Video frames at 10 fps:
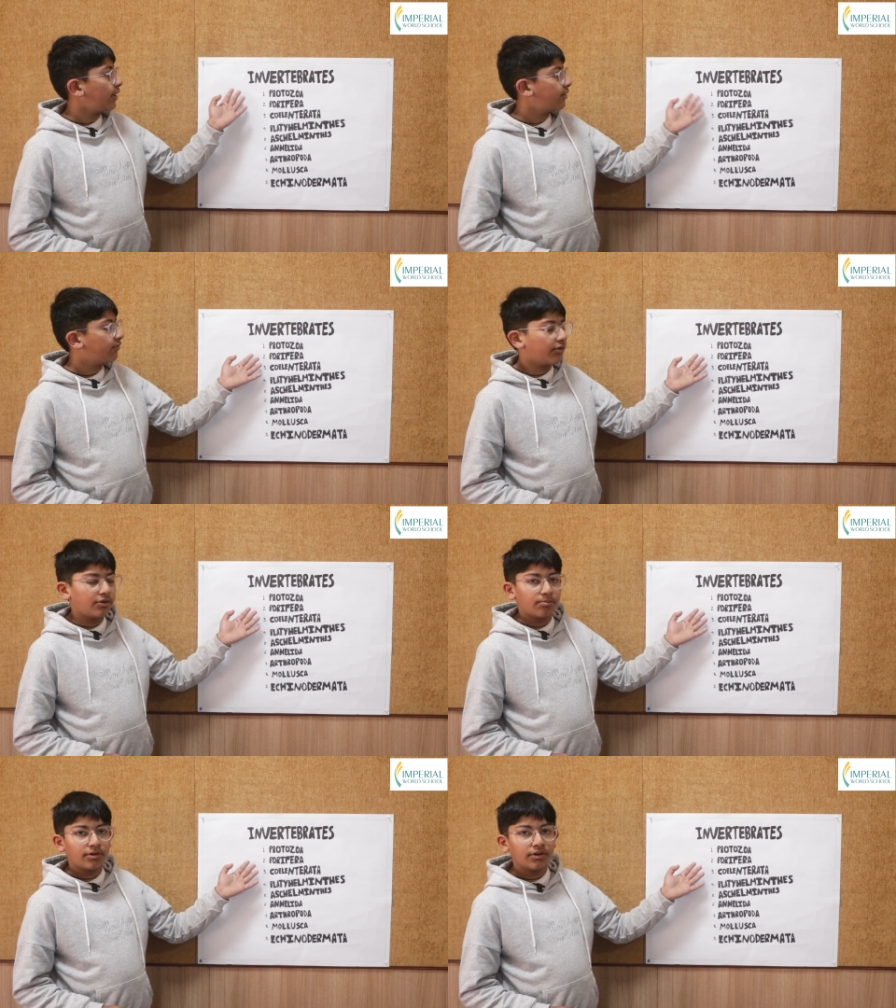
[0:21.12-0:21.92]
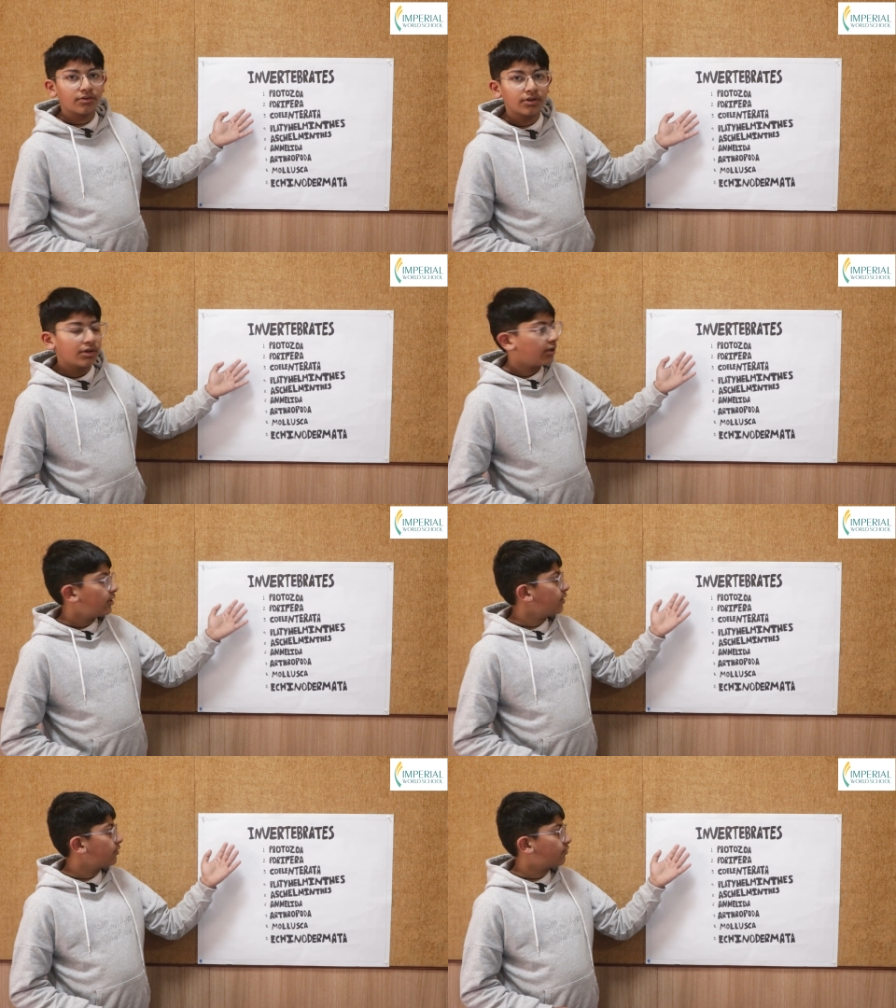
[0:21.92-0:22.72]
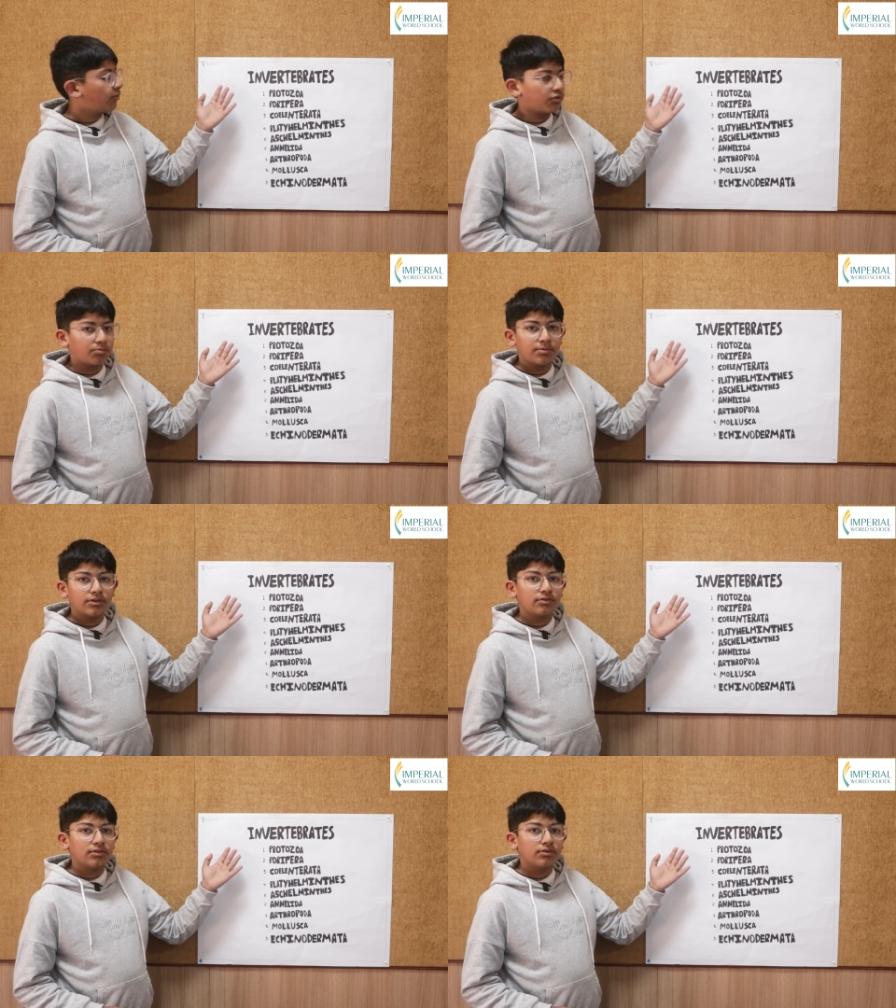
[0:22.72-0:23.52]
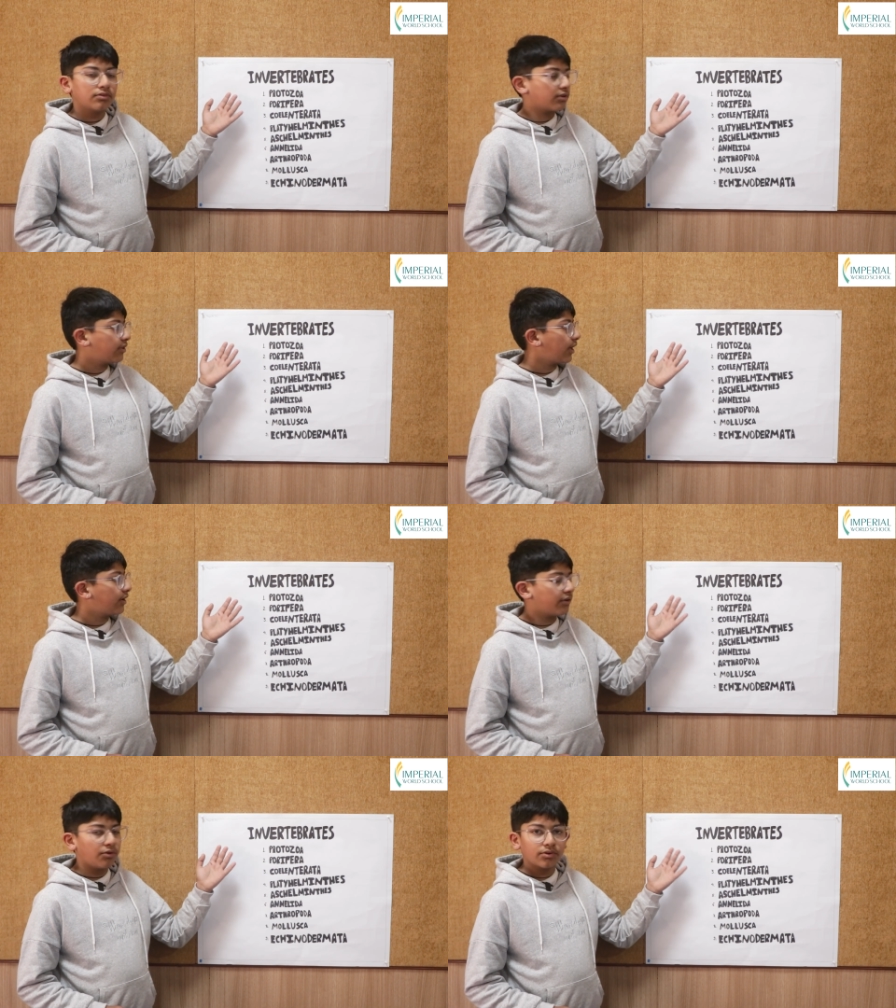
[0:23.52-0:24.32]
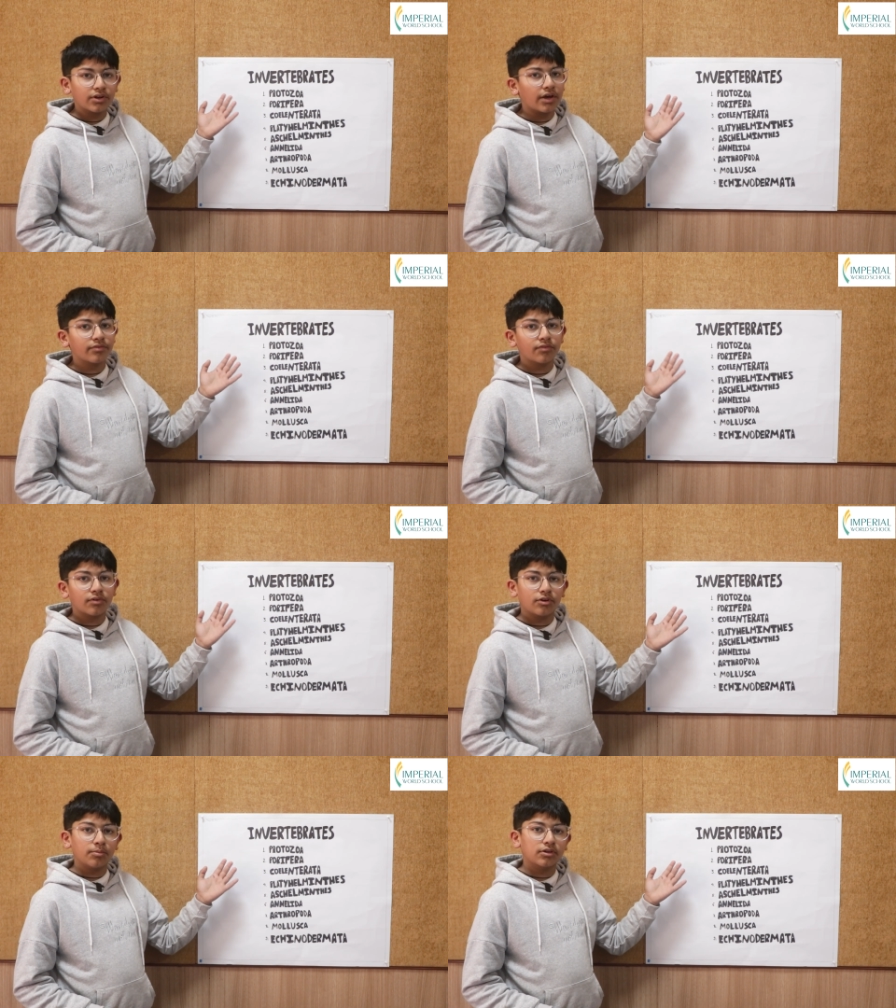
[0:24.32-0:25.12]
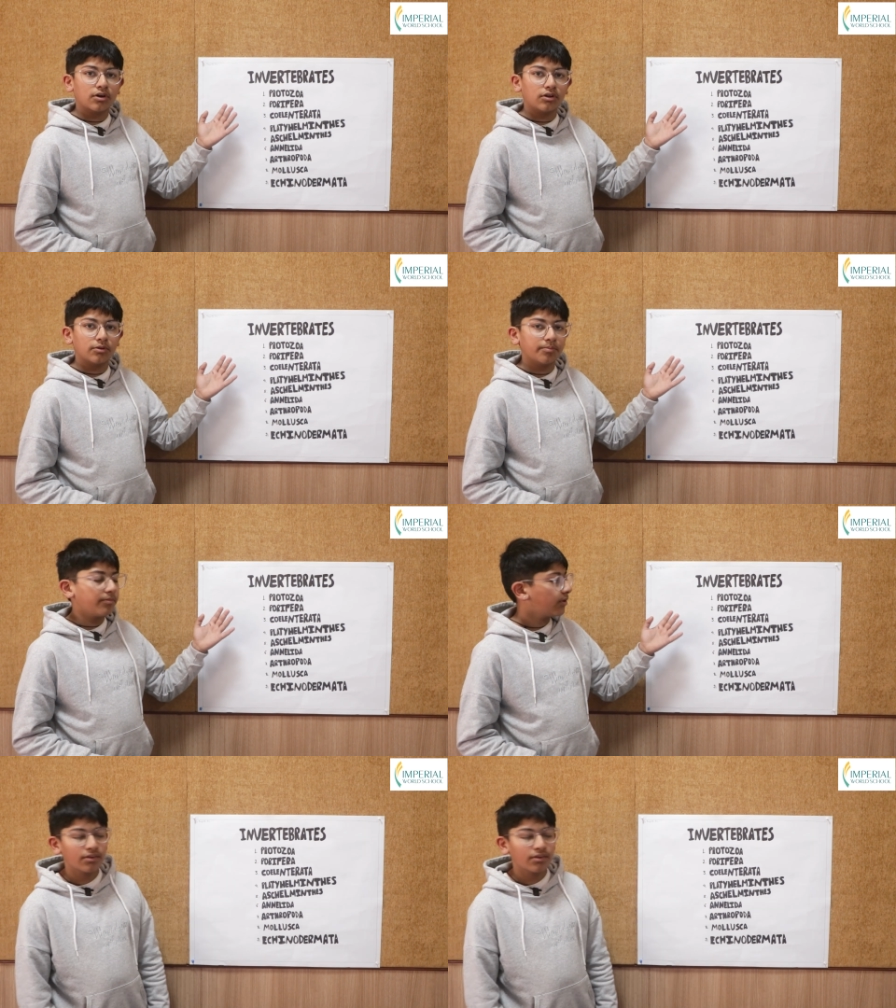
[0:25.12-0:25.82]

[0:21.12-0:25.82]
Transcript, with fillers: an invertebrate is those species that don't have a vertebral column.